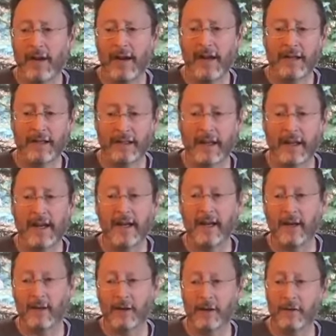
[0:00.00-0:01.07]
and letting
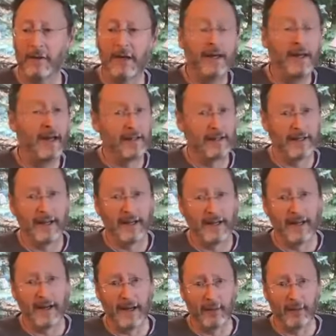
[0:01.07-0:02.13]
go and letting
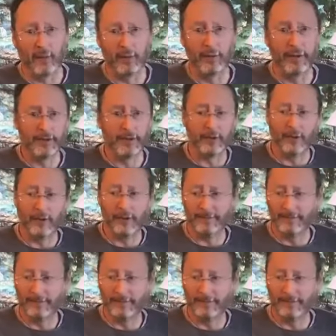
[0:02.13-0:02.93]
God will bring joy?